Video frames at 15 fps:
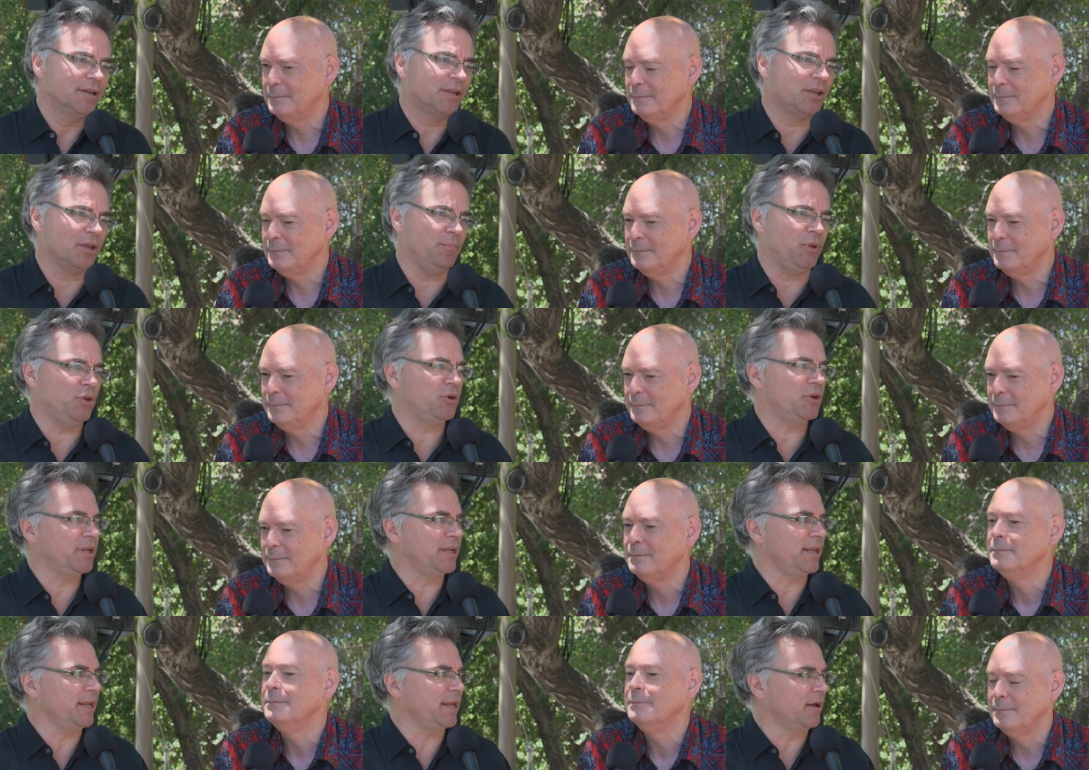
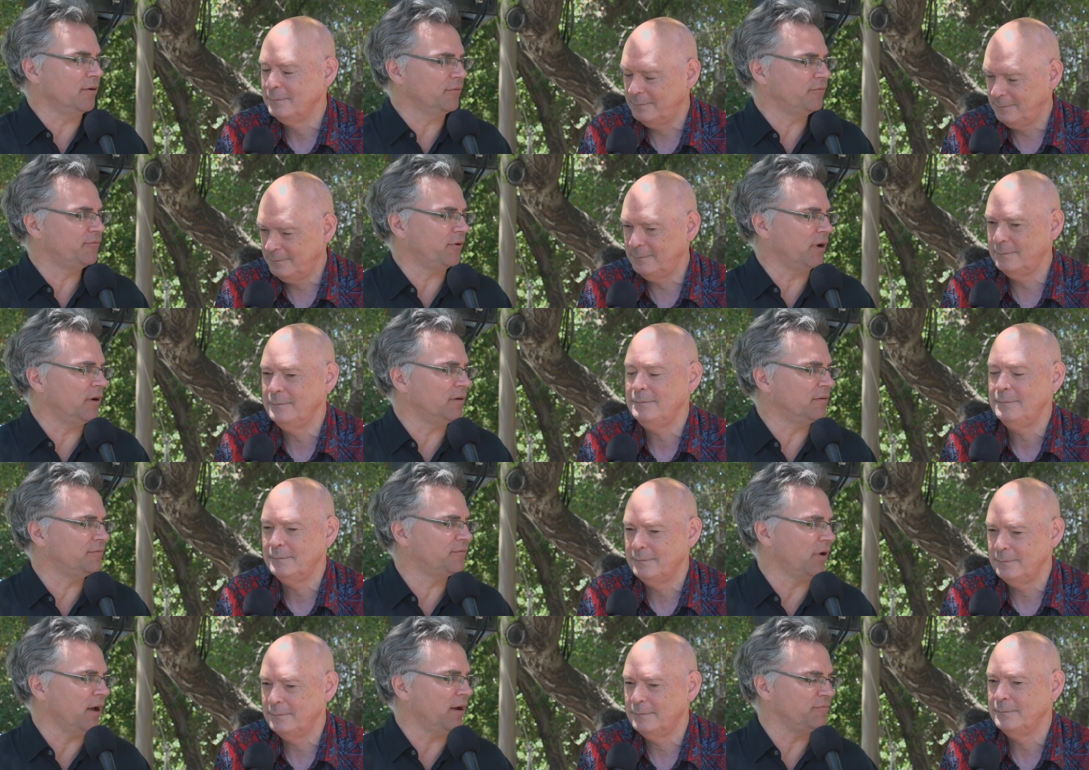Speaker 1: community of, mm-hmm.
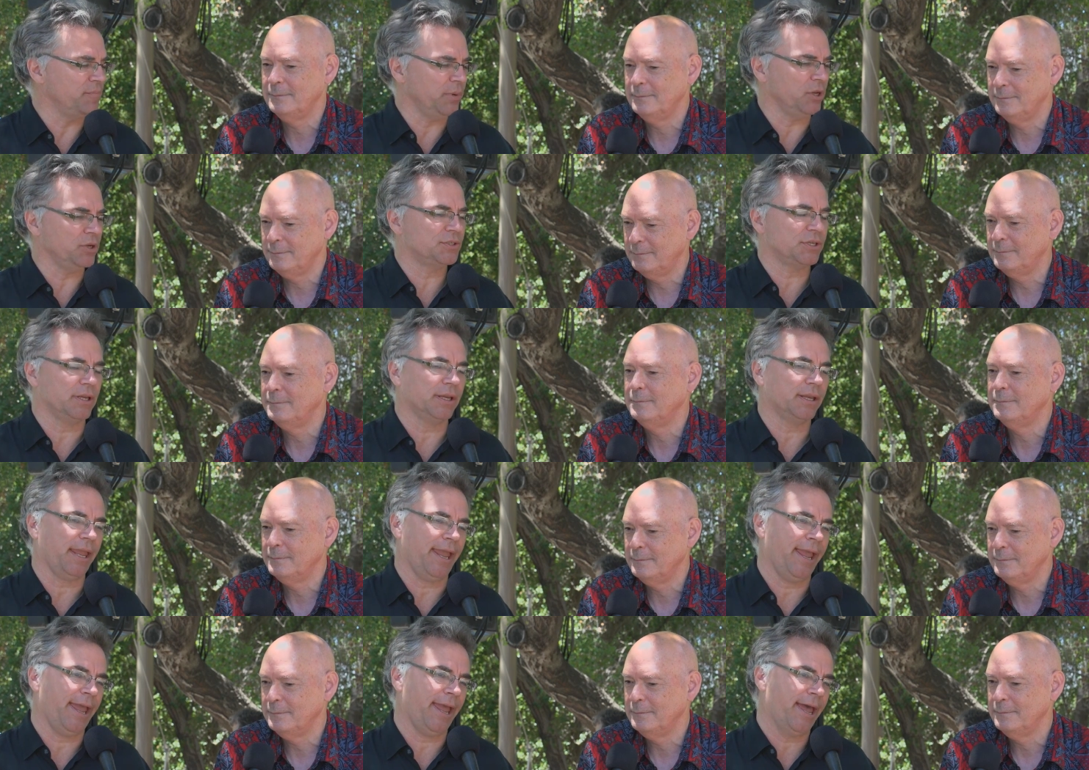of, of, music
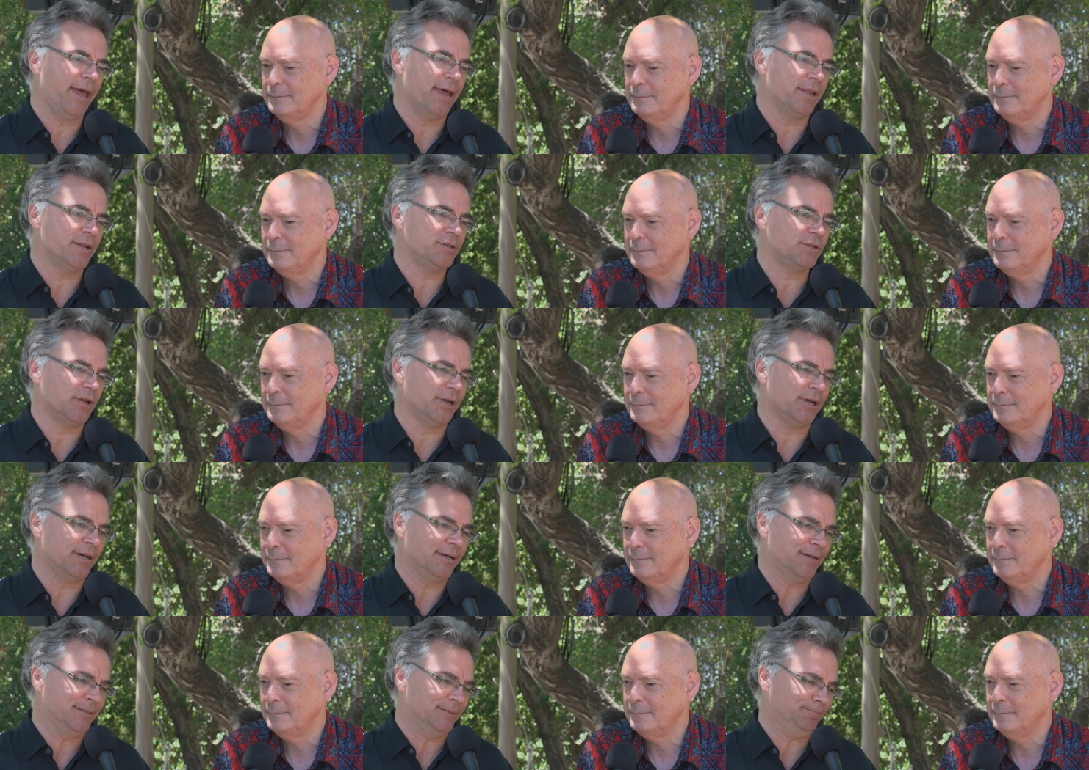and
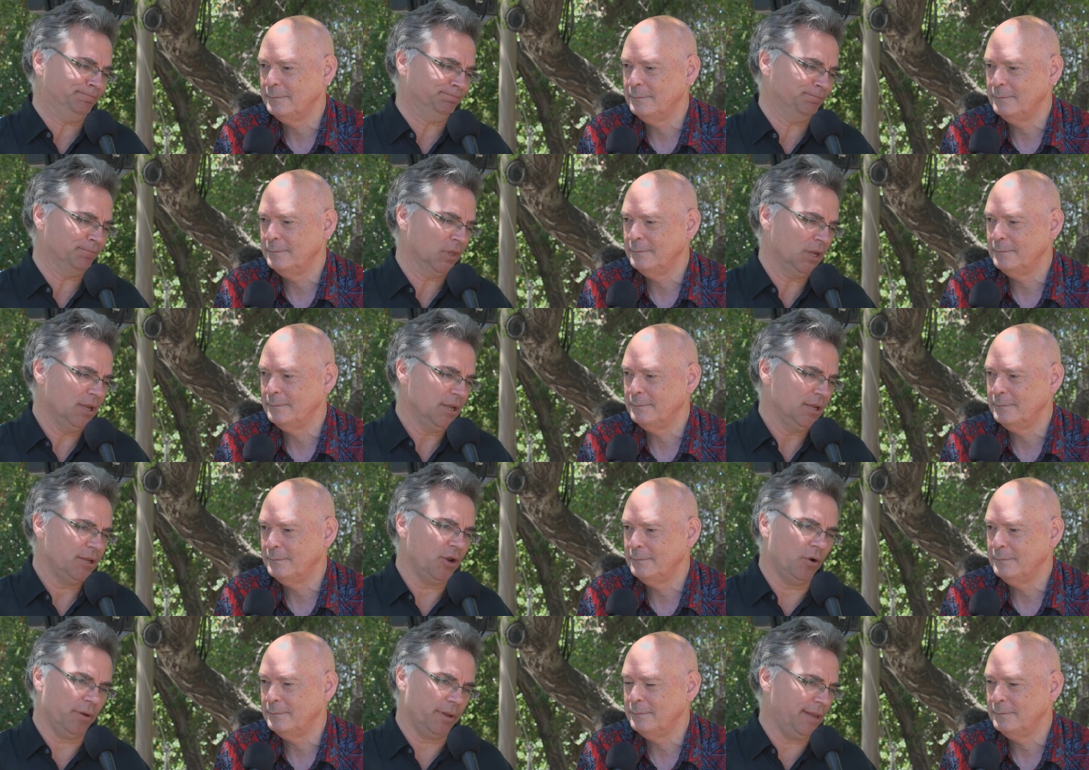um,
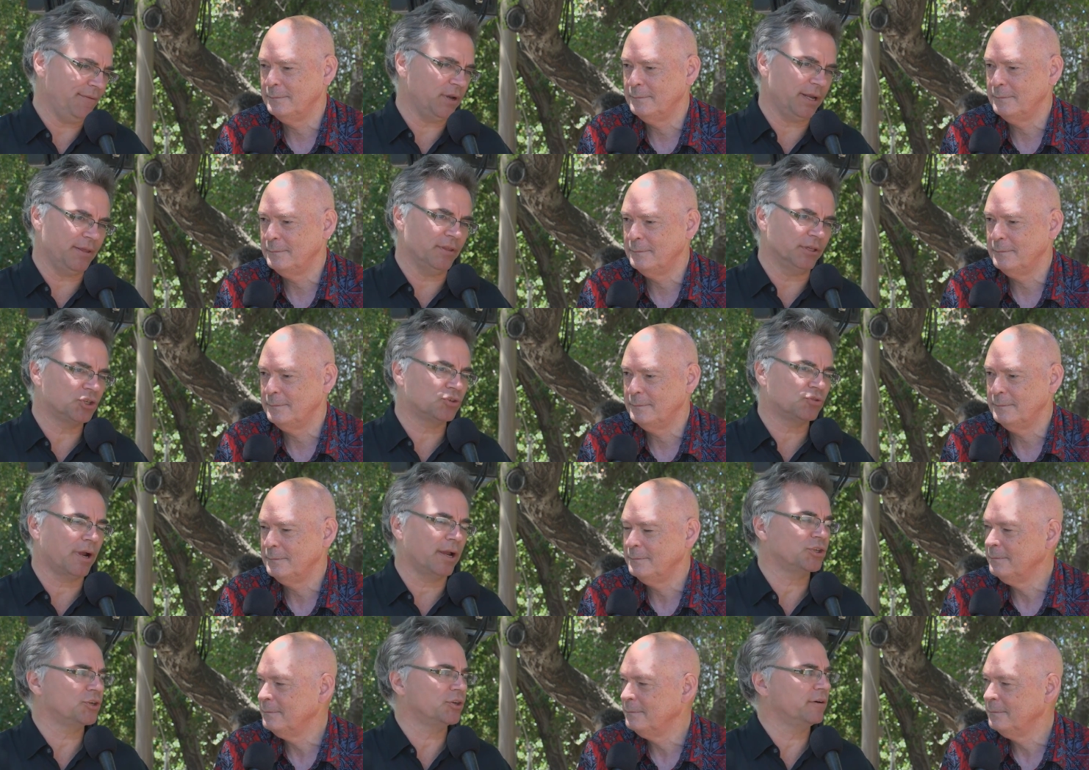you know, even in the
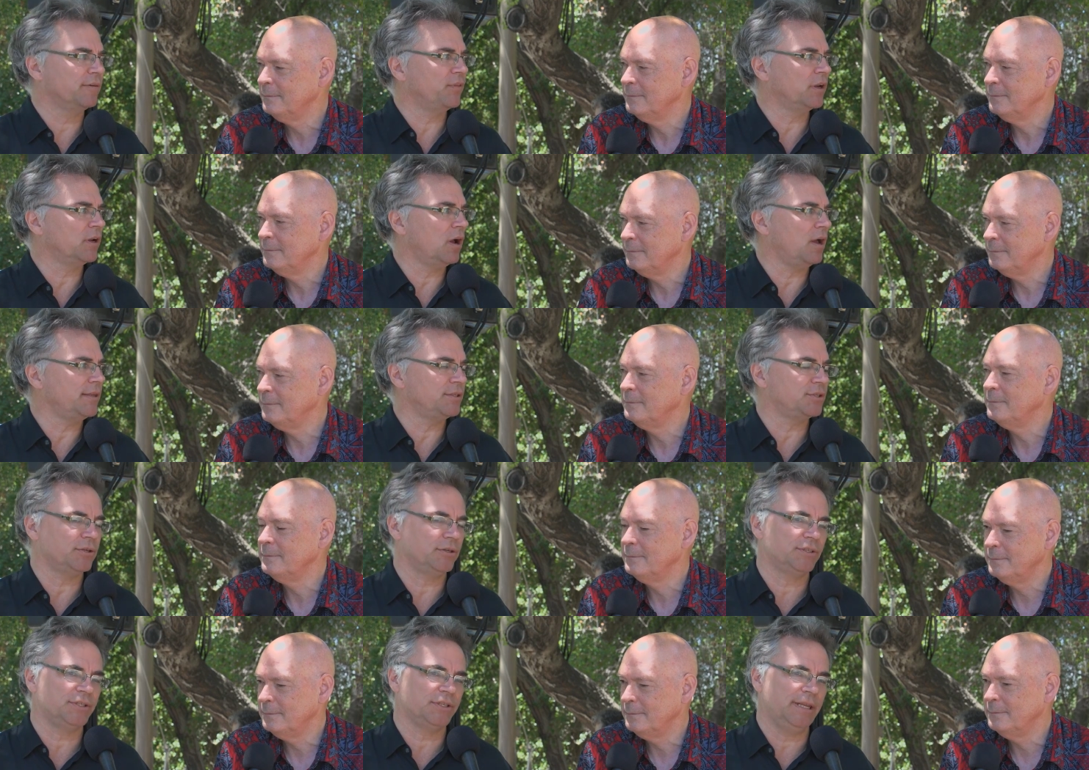structure of the
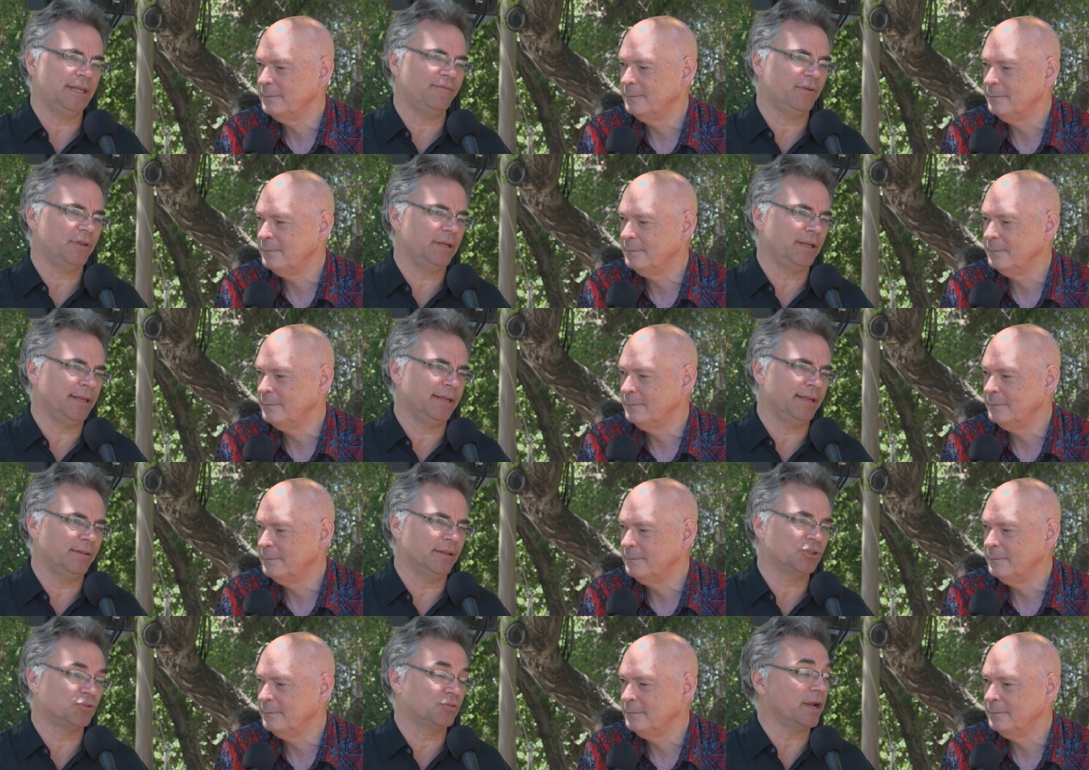concerts, even
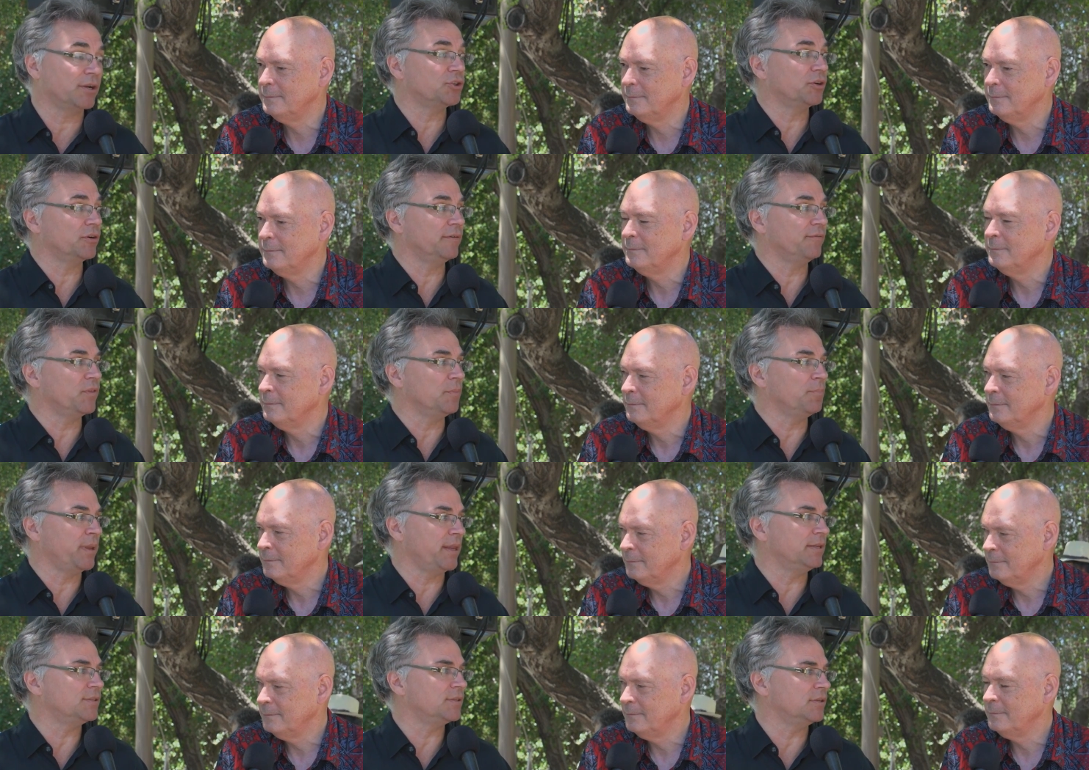in the structure of the
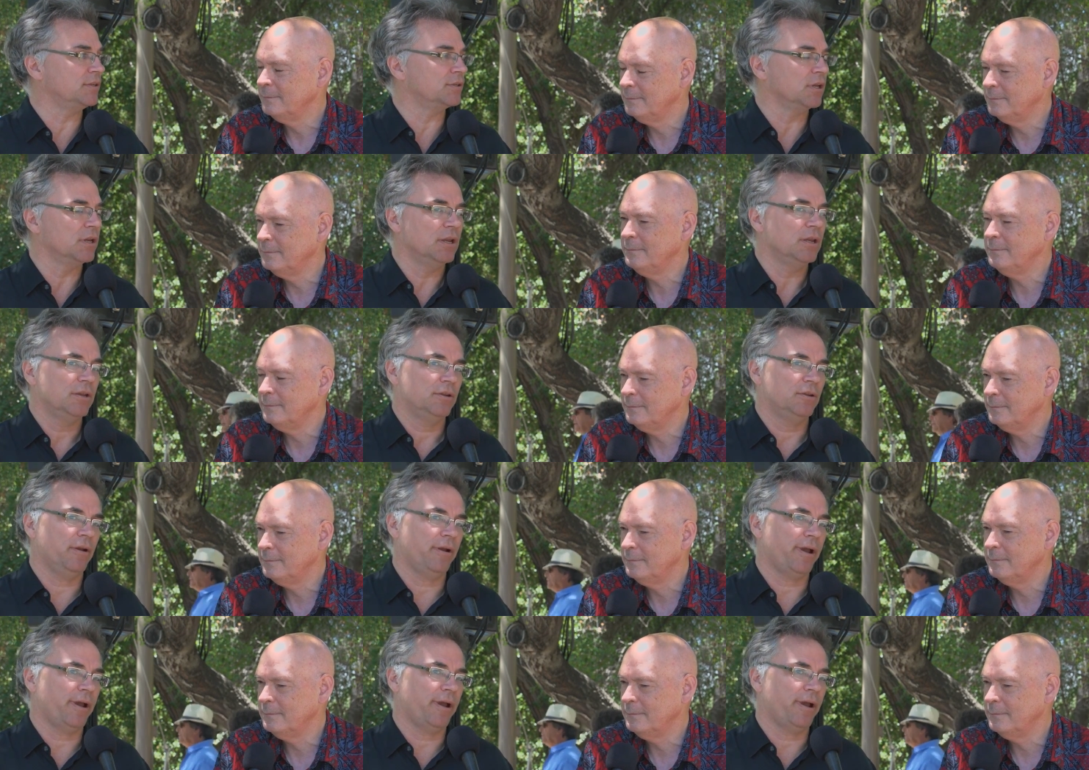pieces, mm-hmm. you